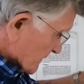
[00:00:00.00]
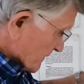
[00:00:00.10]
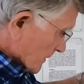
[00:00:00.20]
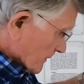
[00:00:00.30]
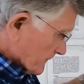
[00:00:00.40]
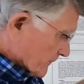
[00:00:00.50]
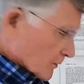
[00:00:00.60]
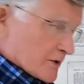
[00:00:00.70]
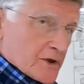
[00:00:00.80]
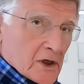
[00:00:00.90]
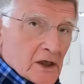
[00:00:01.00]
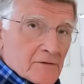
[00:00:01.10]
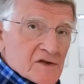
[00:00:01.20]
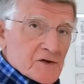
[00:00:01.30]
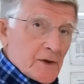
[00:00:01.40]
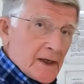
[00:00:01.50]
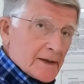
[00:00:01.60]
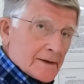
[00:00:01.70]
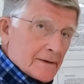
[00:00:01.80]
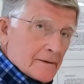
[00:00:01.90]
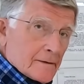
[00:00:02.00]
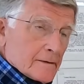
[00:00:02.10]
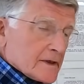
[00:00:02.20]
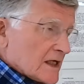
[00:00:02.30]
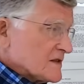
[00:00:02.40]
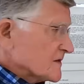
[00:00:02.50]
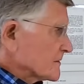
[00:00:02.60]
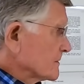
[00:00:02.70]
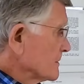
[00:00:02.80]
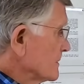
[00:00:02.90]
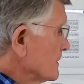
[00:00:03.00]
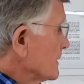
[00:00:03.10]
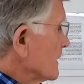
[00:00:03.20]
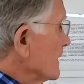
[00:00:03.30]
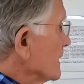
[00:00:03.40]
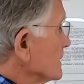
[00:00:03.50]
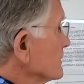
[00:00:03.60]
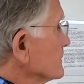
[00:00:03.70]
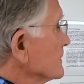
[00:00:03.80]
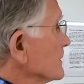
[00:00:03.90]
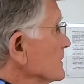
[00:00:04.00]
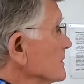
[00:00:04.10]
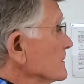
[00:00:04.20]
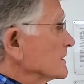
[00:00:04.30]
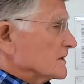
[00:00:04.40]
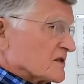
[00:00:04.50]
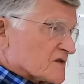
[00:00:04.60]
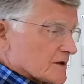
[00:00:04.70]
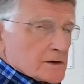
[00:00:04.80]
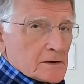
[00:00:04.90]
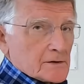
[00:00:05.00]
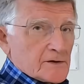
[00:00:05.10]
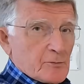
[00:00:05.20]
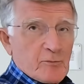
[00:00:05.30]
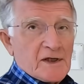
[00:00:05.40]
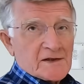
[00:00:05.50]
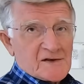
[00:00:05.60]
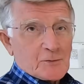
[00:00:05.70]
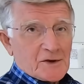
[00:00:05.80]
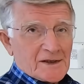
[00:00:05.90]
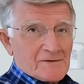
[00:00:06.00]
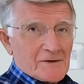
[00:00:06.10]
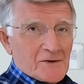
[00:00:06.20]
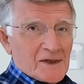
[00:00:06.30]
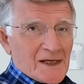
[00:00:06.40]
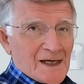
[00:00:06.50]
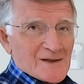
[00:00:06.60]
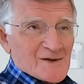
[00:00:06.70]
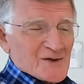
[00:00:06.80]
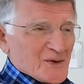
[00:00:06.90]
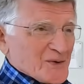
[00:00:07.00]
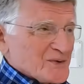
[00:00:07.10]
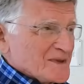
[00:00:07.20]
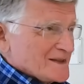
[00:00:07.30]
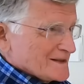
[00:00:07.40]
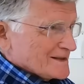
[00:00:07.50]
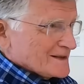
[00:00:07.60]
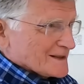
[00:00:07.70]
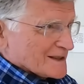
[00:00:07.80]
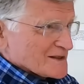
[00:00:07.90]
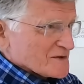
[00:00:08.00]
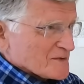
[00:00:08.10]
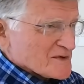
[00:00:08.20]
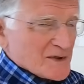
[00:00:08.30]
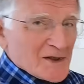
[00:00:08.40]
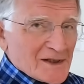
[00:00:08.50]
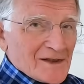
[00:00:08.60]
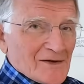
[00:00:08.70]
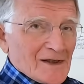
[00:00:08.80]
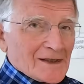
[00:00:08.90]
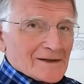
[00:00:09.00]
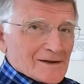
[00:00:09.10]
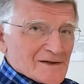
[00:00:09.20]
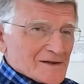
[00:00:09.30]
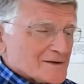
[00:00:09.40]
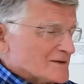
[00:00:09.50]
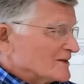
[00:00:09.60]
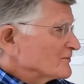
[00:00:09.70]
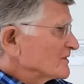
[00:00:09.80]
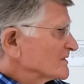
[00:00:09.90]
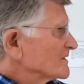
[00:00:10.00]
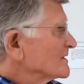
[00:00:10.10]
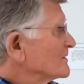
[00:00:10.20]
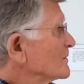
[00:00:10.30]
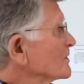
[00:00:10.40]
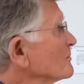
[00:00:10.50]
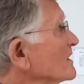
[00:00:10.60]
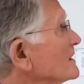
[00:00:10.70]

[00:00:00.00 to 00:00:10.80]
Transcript: It's a Florida harvester ant nest and uh, it is still the biggest one I've ever cast. So I guess it was a lucky thing because it, it really did hook